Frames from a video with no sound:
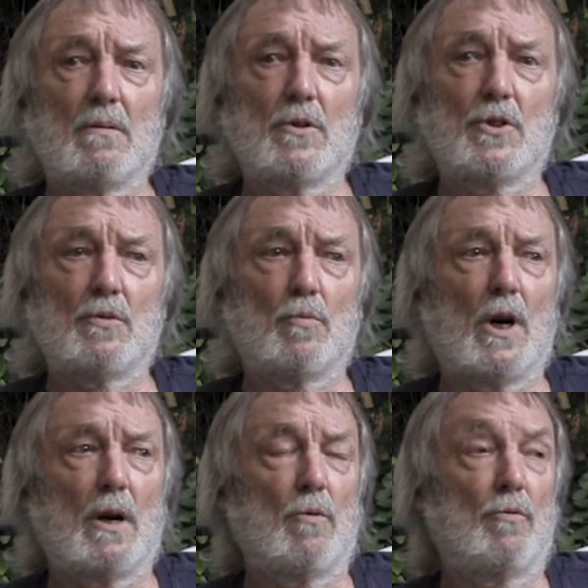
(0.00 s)
which is
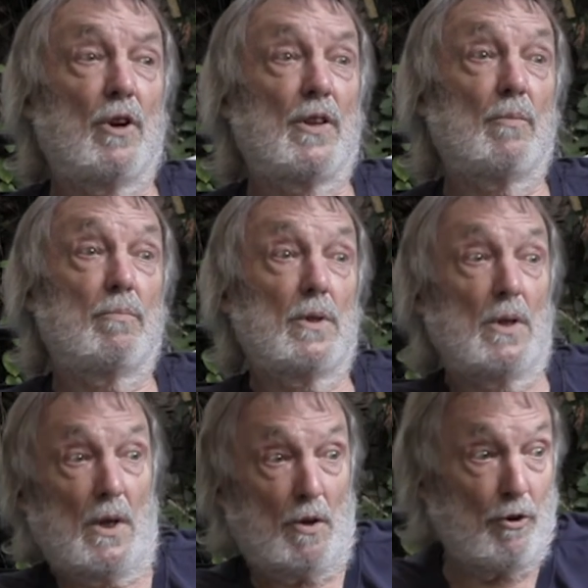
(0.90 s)
why we've
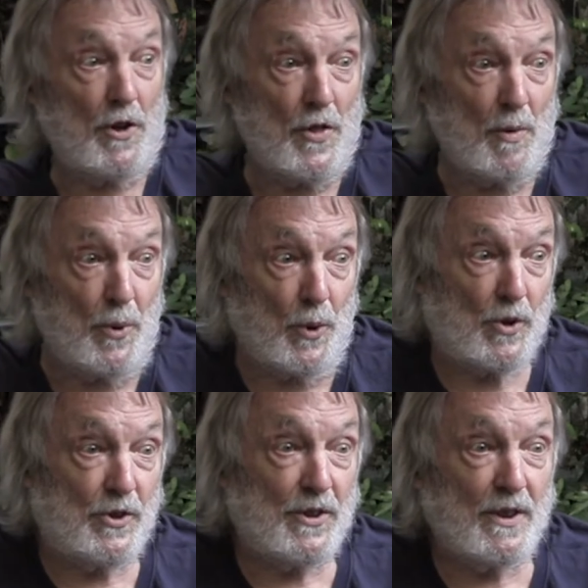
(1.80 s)
written the
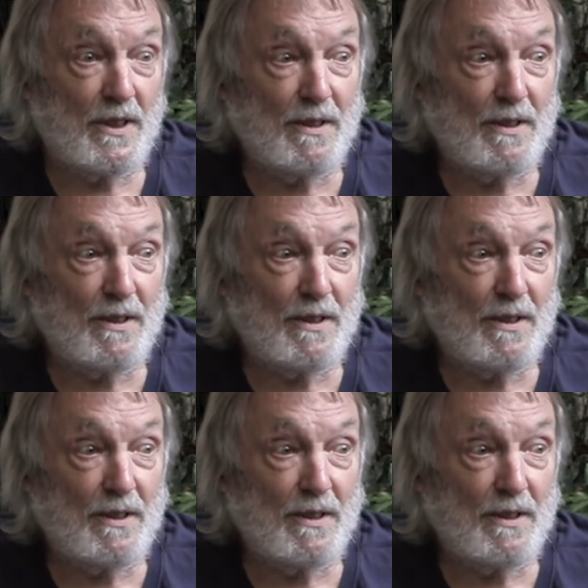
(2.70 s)
books